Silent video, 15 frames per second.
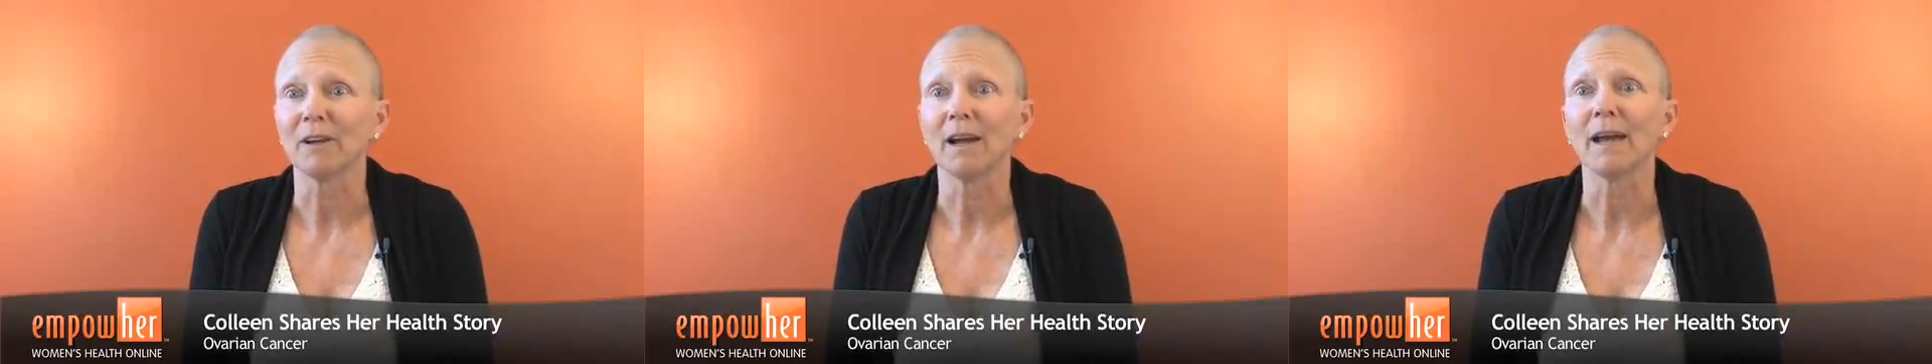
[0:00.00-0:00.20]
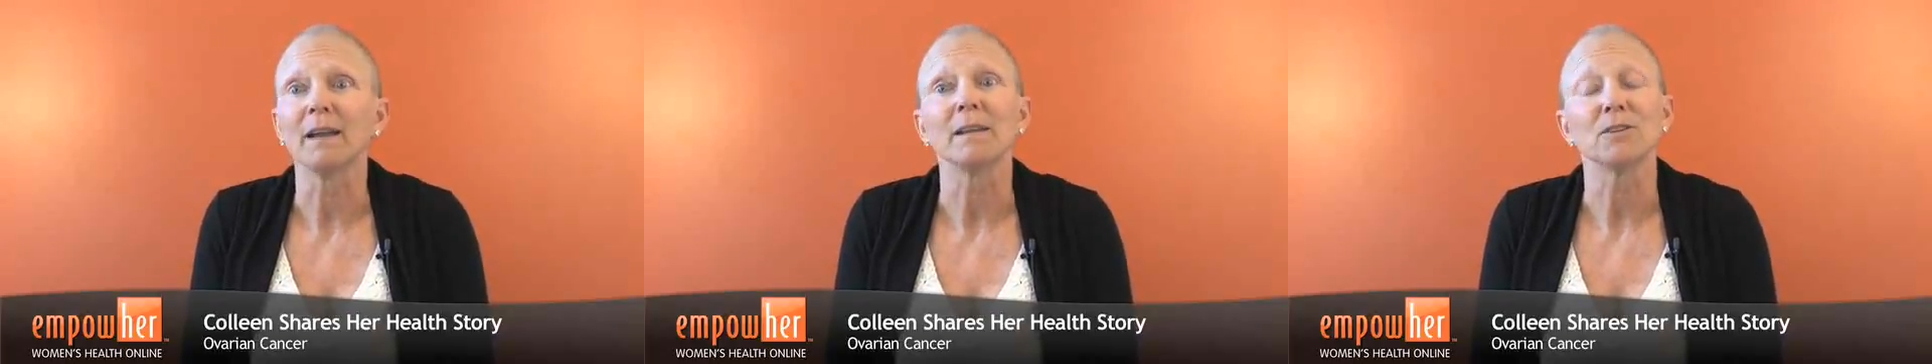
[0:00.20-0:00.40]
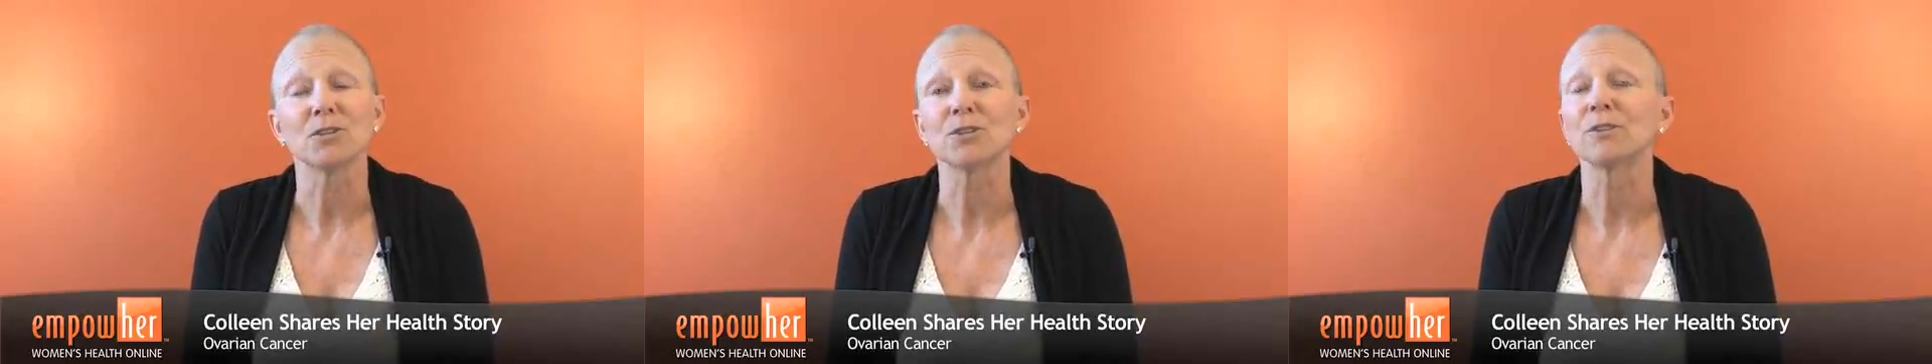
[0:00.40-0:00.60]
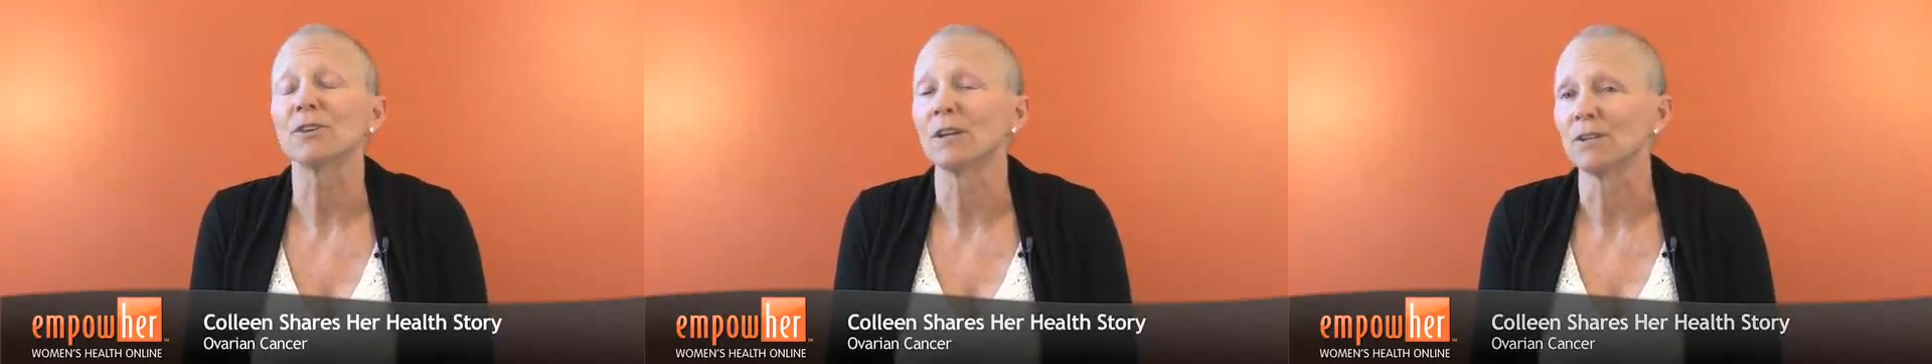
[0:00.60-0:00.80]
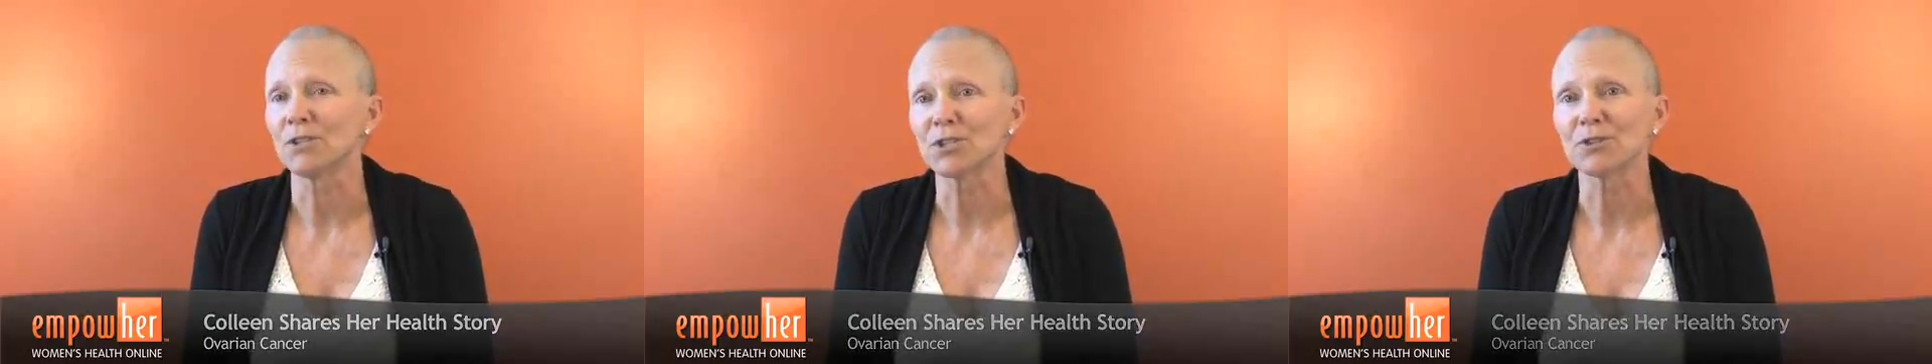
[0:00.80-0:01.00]
and,
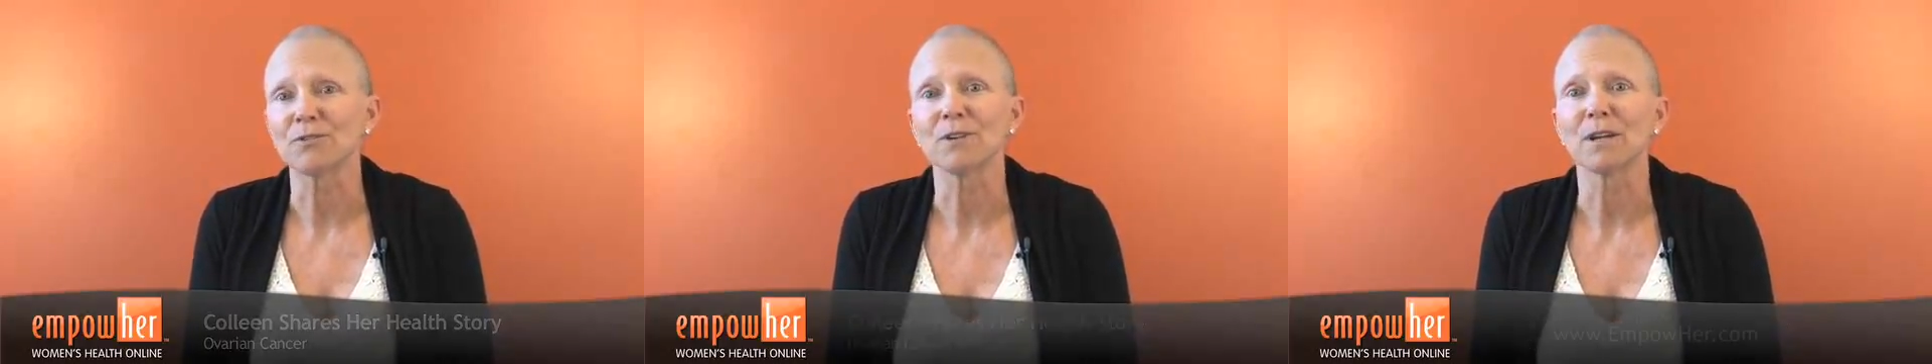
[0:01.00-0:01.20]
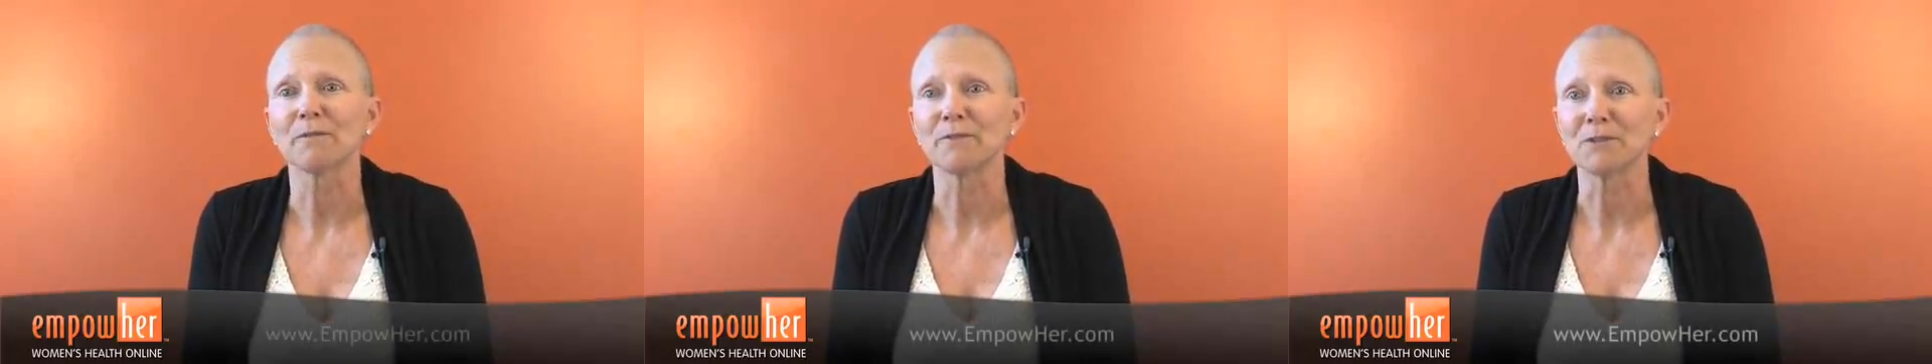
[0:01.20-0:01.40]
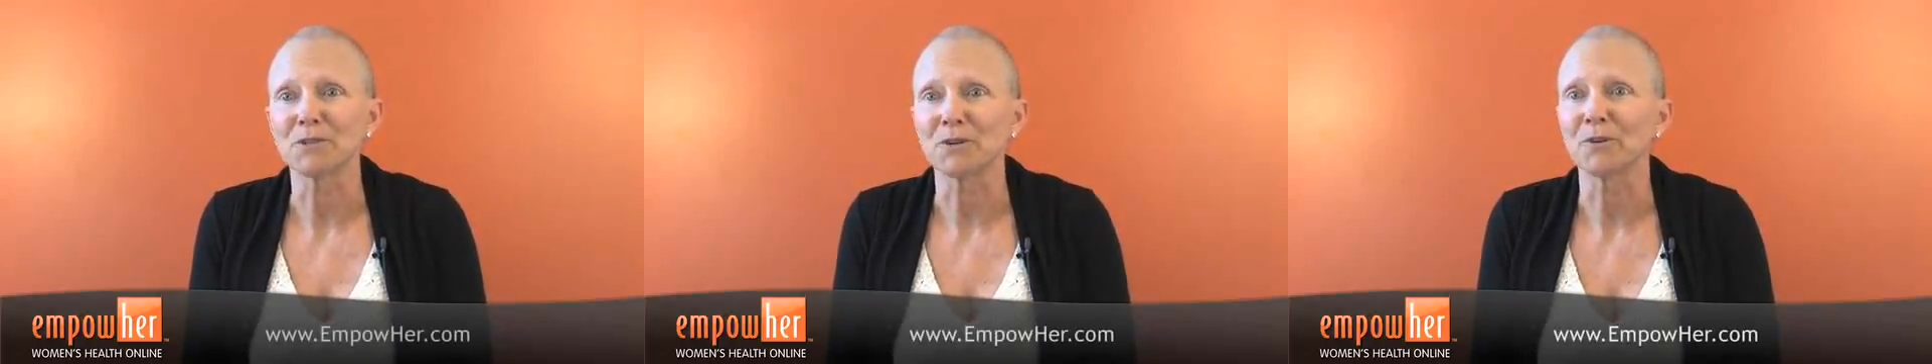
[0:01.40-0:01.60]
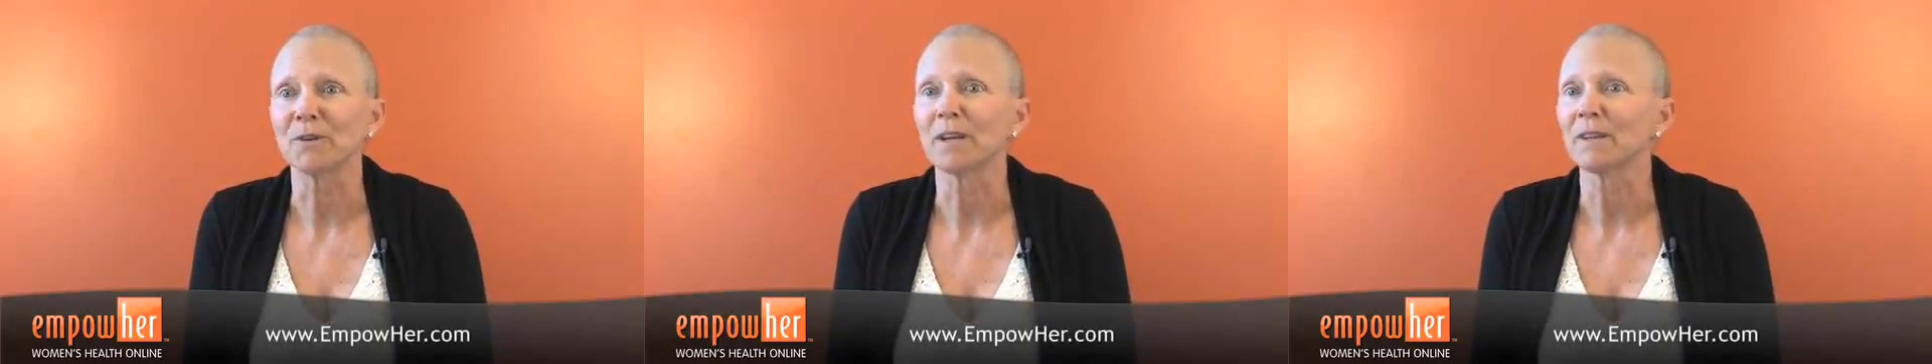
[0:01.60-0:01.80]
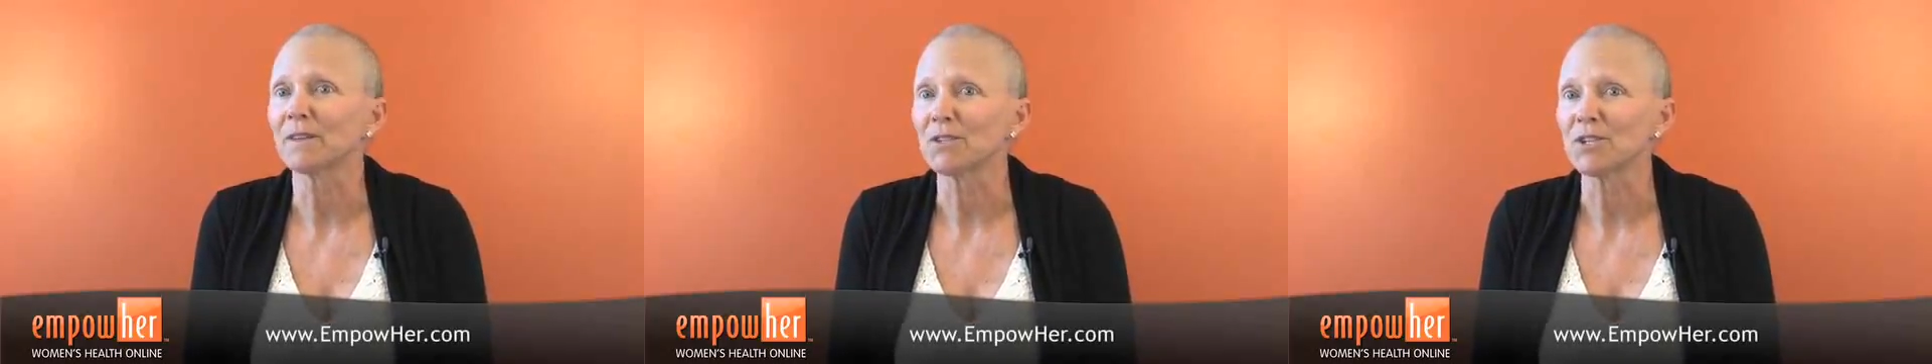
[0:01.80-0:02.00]
and sure enough, it turned
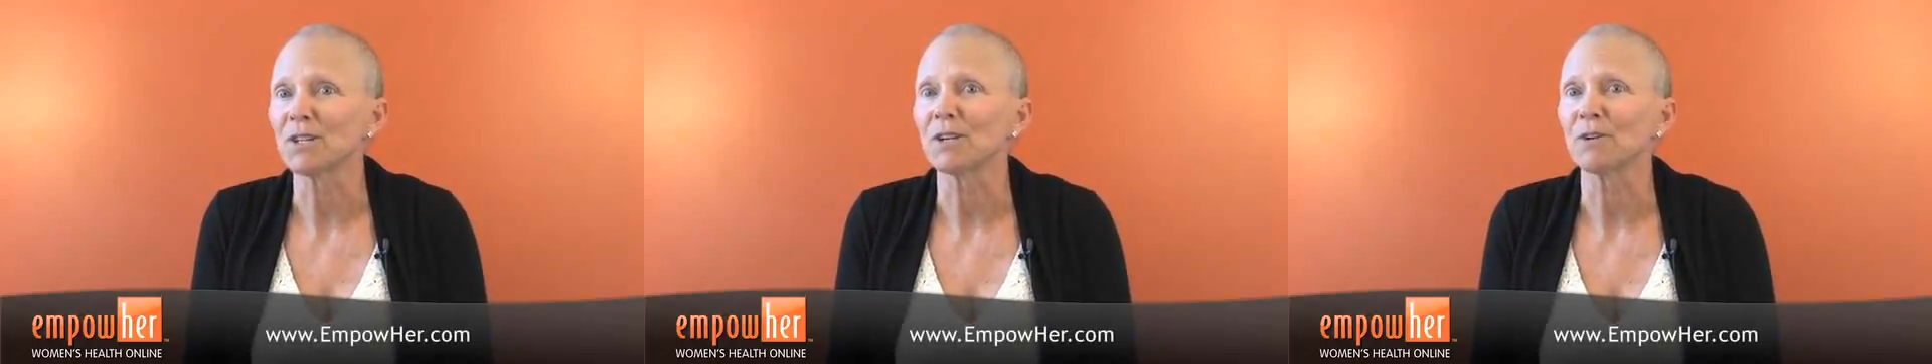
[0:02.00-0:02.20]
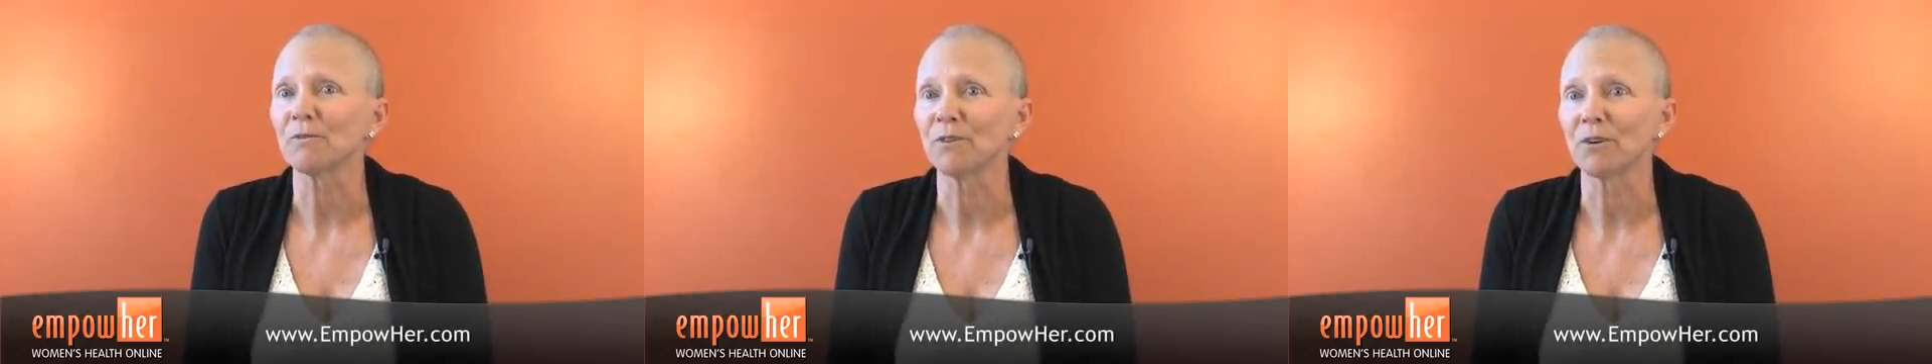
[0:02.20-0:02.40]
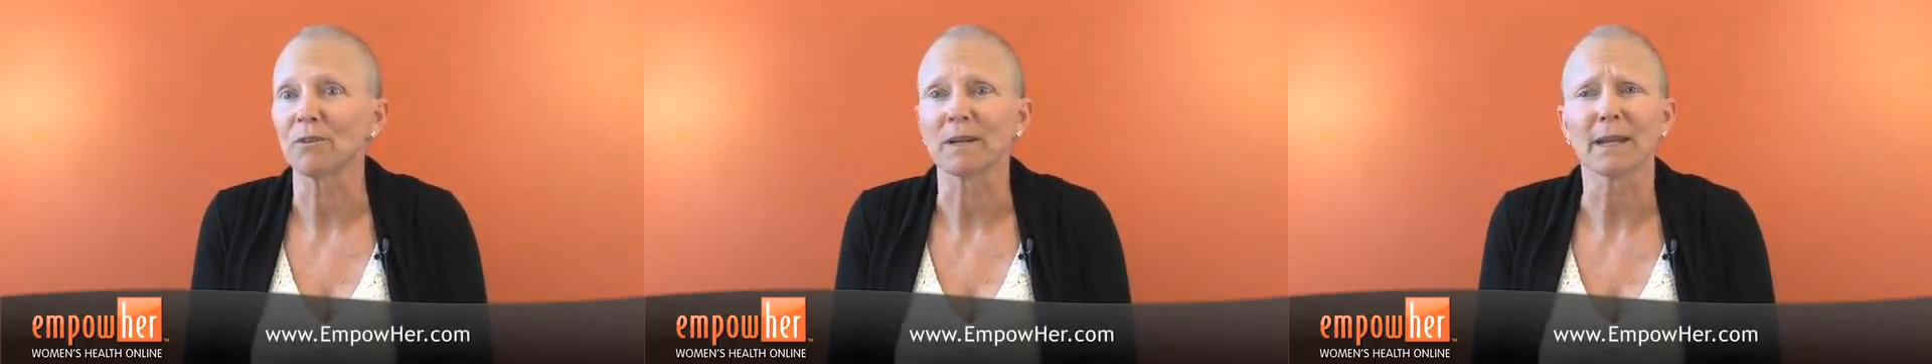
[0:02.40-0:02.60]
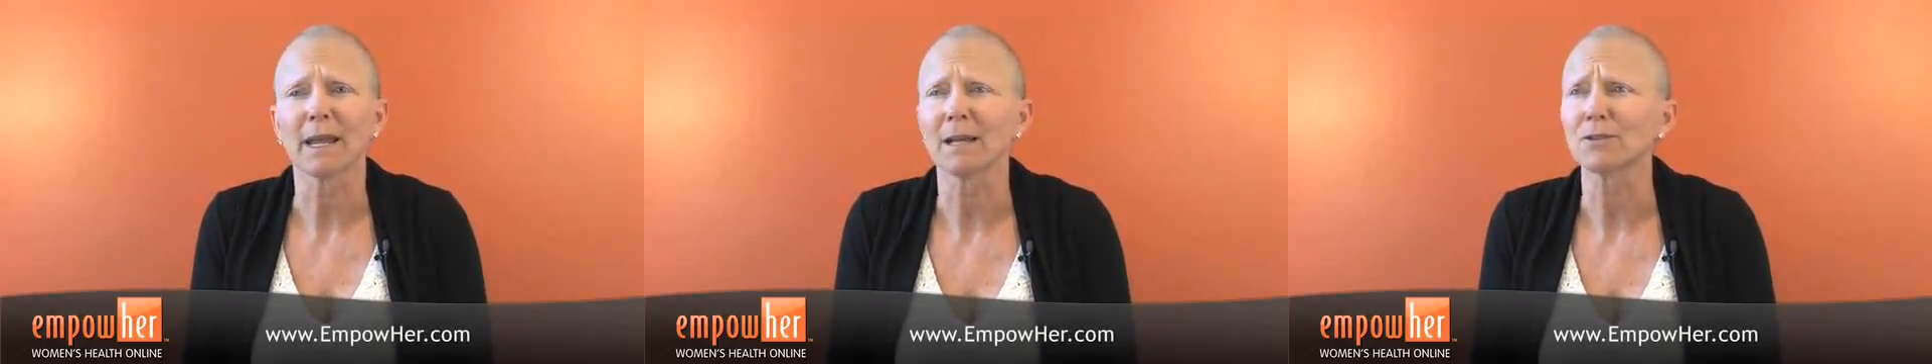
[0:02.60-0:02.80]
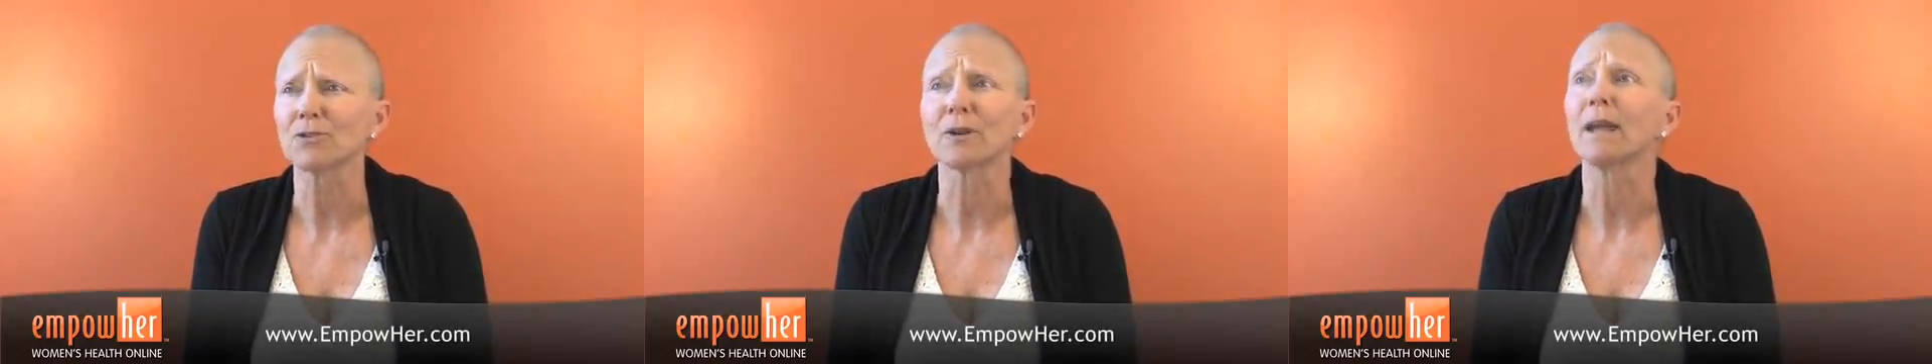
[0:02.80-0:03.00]
out that she had ovarian cancer.